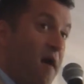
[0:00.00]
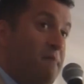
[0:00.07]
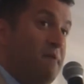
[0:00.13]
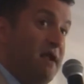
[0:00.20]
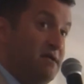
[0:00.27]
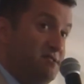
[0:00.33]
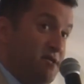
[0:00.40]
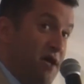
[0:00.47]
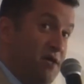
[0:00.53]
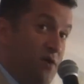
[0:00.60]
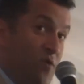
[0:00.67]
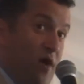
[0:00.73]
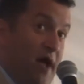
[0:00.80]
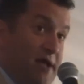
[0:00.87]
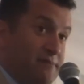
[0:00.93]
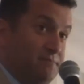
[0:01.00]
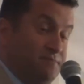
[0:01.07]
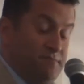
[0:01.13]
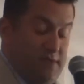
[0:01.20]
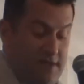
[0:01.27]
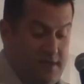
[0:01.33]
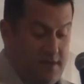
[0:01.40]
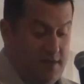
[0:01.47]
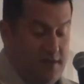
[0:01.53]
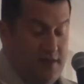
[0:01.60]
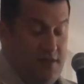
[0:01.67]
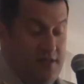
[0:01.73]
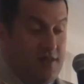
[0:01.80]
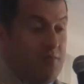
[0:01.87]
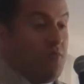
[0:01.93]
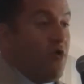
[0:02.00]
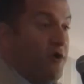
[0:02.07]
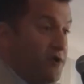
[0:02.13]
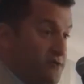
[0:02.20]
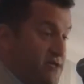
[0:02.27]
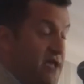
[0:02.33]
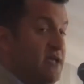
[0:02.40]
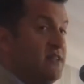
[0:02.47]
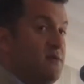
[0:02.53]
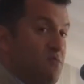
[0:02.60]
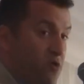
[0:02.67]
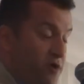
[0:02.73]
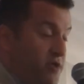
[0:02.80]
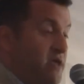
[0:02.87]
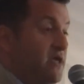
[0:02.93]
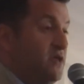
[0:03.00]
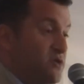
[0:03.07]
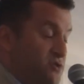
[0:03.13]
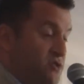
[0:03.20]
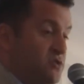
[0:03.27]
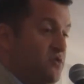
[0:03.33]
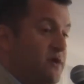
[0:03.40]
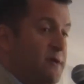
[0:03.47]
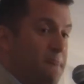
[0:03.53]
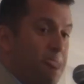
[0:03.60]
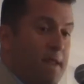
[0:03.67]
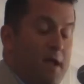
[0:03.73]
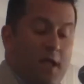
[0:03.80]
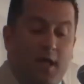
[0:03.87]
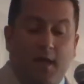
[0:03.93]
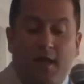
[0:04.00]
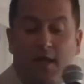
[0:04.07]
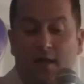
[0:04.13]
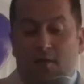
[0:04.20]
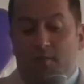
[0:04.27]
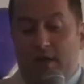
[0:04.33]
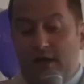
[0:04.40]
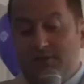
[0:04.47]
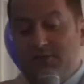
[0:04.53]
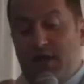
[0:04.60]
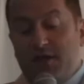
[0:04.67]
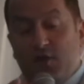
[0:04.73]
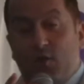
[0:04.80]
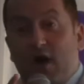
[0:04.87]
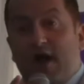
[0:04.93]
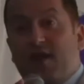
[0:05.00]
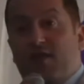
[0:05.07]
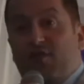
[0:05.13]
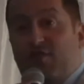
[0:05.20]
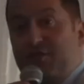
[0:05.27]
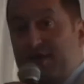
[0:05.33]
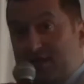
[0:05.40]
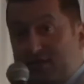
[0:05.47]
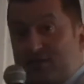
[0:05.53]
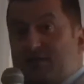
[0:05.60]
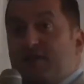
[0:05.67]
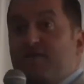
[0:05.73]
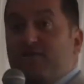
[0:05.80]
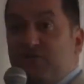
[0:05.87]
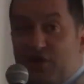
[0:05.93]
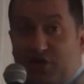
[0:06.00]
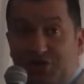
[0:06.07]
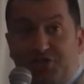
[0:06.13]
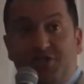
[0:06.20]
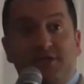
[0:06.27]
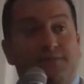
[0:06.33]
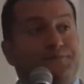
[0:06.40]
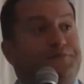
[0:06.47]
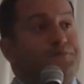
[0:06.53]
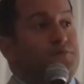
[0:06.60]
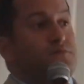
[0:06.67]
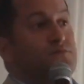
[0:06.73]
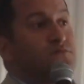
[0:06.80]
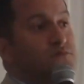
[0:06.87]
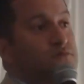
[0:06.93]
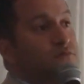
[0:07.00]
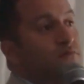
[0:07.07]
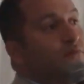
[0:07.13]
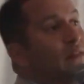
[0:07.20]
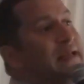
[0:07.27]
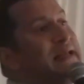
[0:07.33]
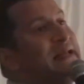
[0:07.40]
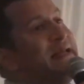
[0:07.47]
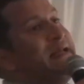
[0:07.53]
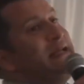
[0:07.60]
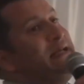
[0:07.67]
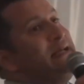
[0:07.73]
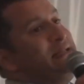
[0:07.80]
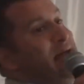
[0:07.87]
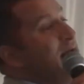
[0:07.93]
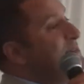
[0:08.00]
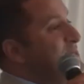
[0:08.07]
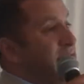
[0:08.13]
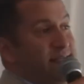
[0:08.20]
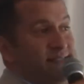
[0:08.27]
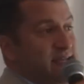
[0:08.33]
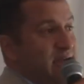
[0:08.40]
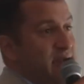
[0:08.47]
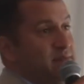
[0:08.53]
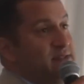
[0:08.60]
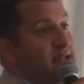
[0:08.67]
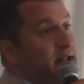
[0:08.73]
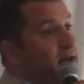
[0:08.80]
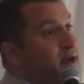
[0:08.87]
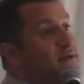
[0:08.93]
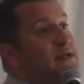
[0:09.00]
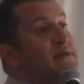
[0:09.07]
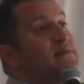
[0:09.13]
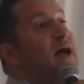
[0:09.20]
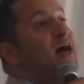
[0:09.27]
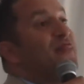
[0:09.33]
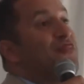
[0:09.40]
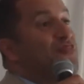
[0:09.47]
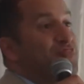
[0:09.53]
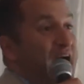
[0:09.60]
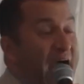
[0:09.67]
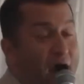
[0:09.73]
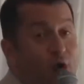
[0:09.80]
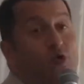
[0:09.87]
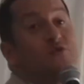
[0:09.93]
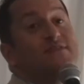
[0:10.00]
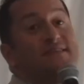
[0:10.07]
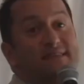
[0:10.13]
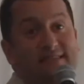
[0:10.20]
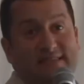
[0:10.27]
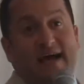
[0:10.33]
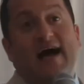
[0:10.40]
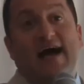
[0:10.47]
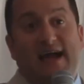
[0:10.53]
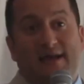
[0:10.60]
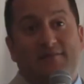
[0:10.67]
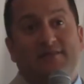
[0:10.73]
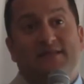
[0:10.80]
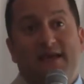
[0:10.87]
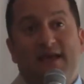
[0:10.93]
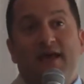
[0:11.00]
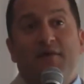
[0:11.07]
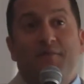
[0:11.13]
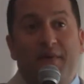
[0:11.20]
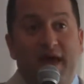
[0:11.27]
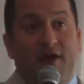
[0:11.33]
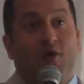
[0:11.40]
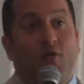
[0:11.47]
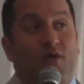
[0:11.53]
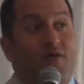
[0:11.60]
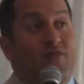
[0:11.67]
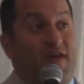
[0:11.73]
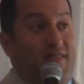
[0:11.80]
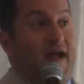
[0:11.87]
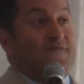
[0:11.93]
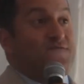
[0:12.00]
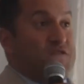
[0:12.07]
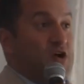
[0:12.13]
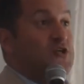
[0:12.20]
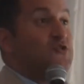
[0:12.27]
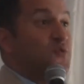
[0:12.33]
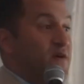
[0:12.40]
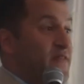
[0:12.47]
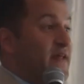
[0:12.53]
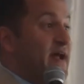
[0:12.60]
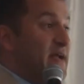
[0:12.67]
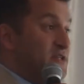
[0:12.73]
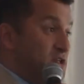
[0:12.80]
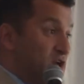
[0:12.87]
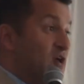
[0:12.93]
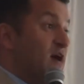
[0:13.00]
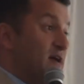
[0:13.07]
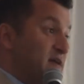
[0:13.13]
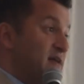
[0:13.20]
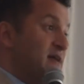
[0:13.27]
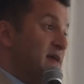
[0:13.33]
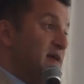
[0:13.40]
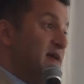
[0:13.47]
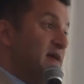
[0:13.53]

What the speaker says: But I'll tell you what, the more you take it, the more you get used to it. But I'll tell you what, this version, not 10 times, not 100 times, 1,000 times better than that first one that I took